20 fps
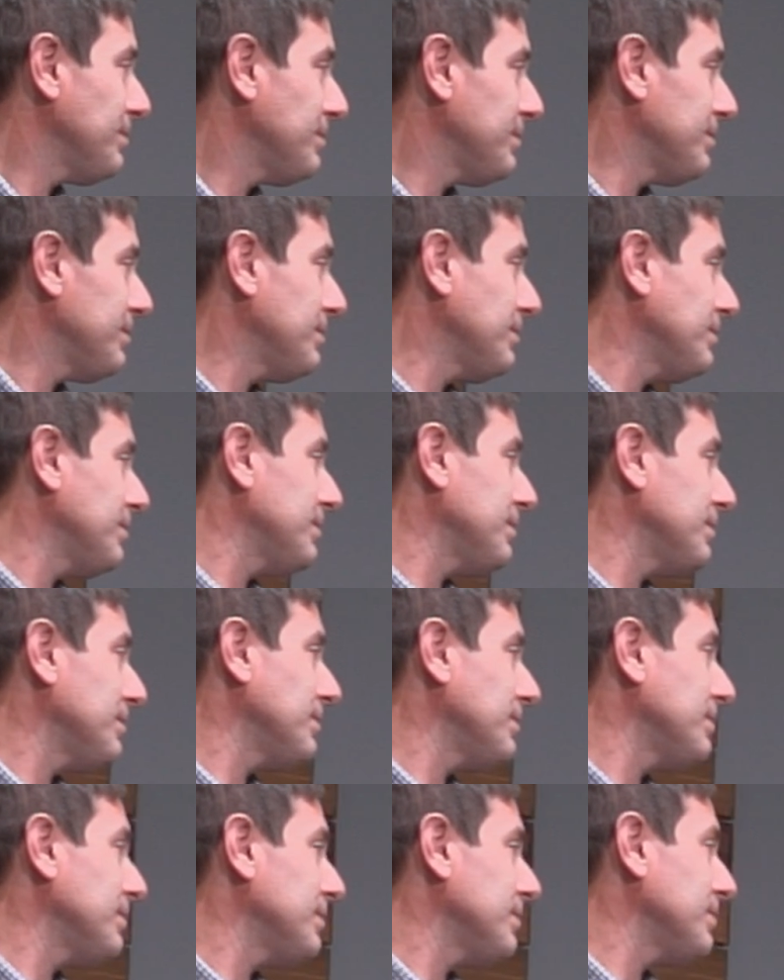
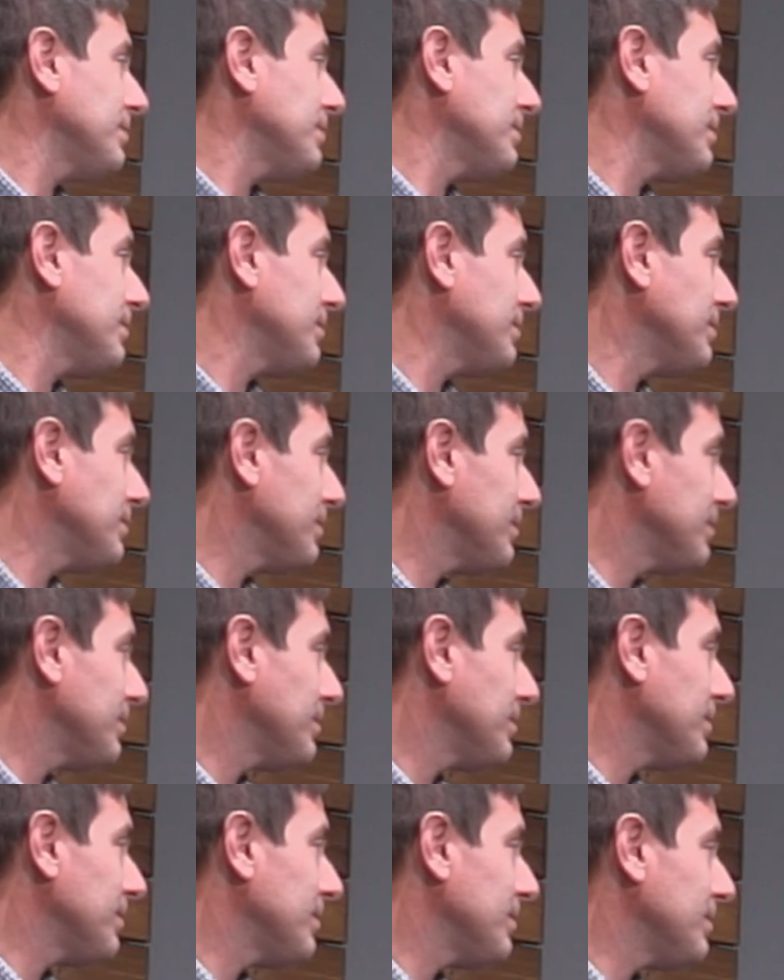
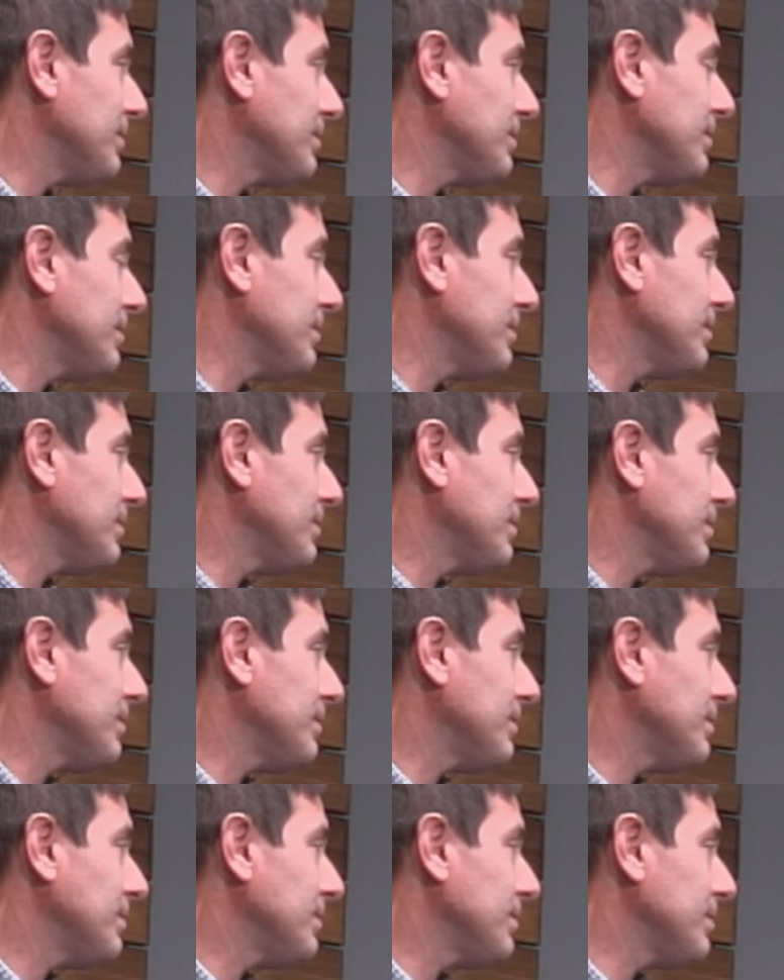
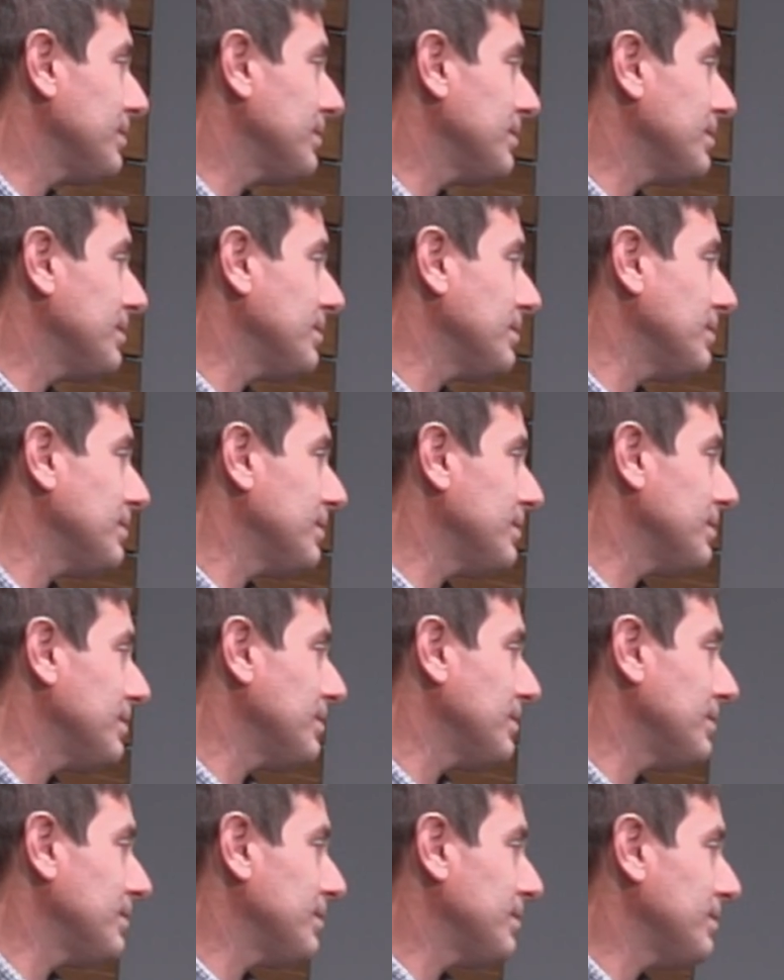
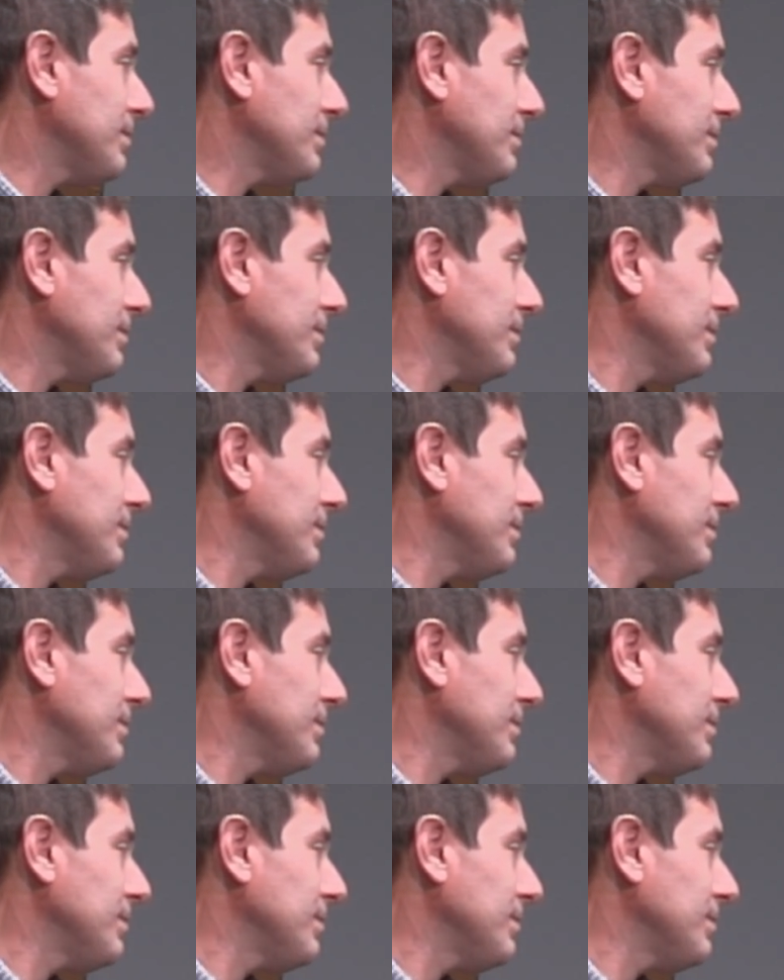This person isn't speaking.